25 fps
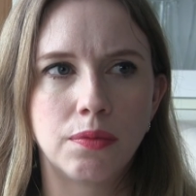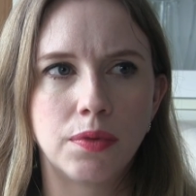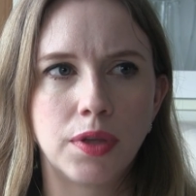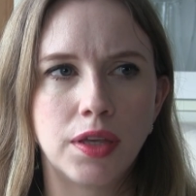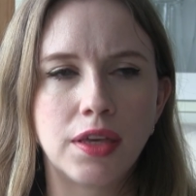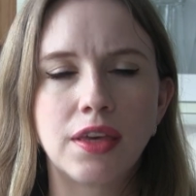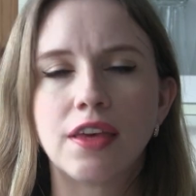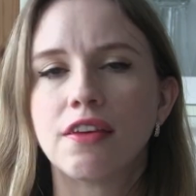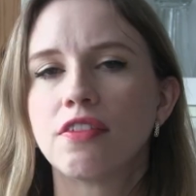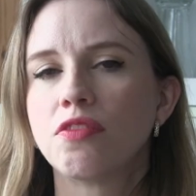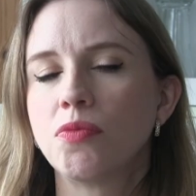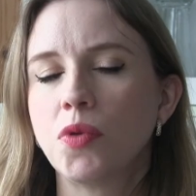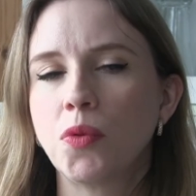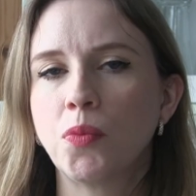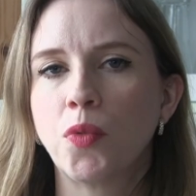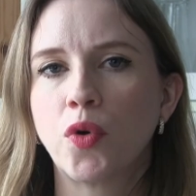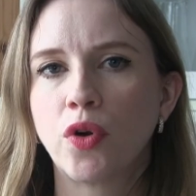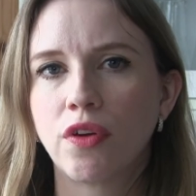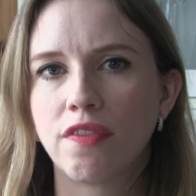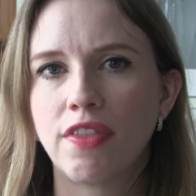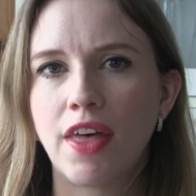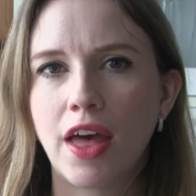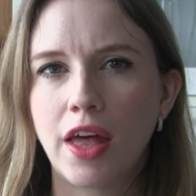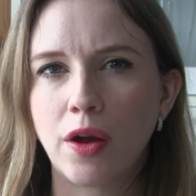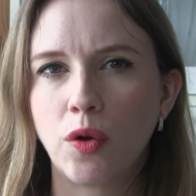it gives me
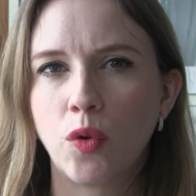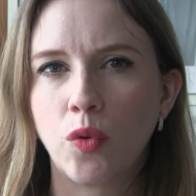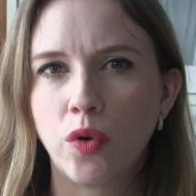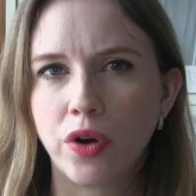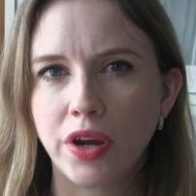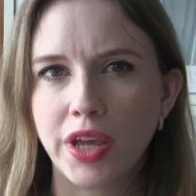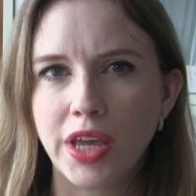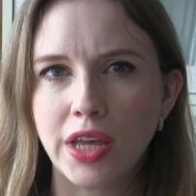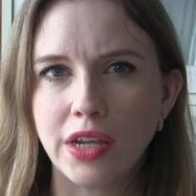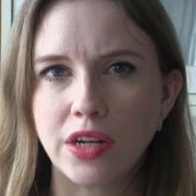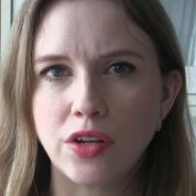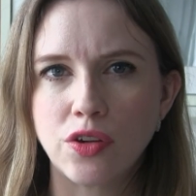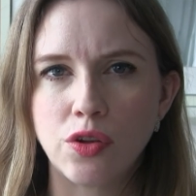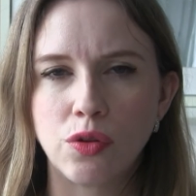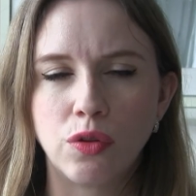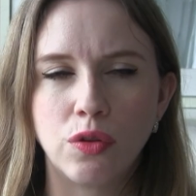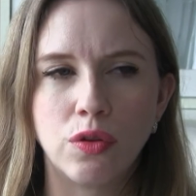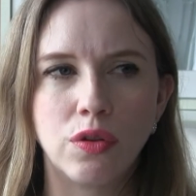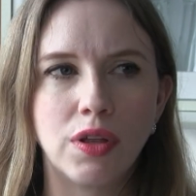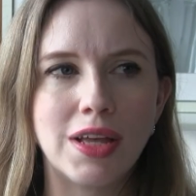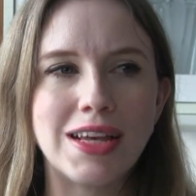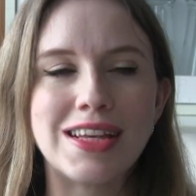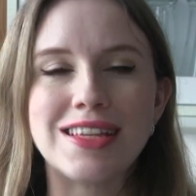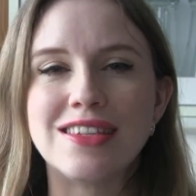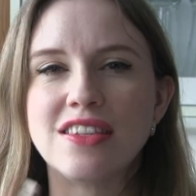more of that
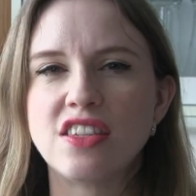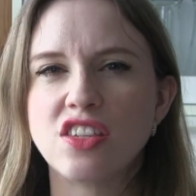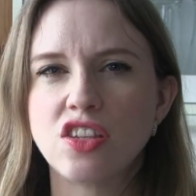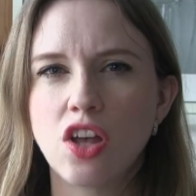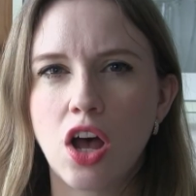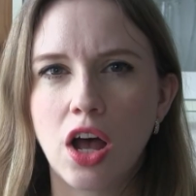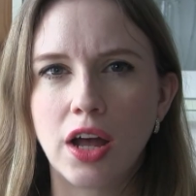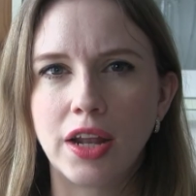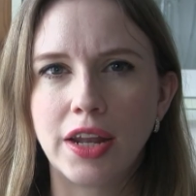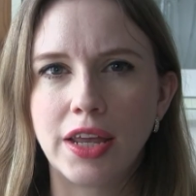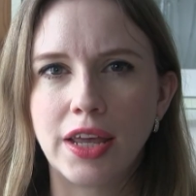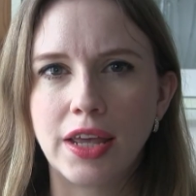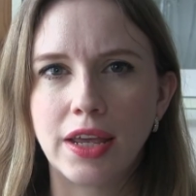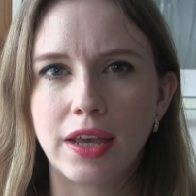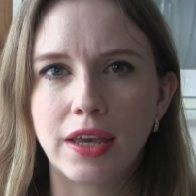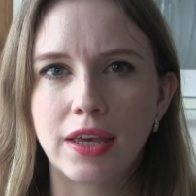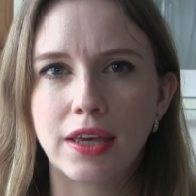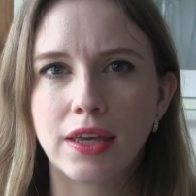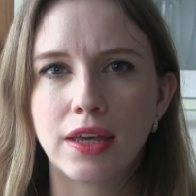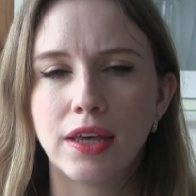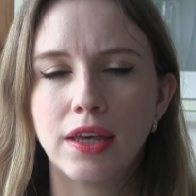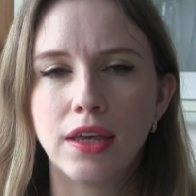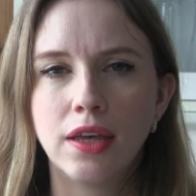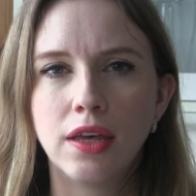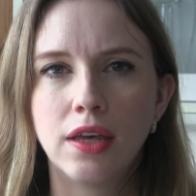oriental,
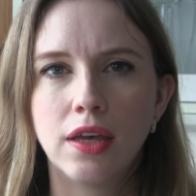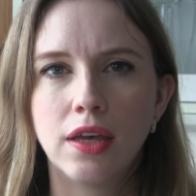exotic,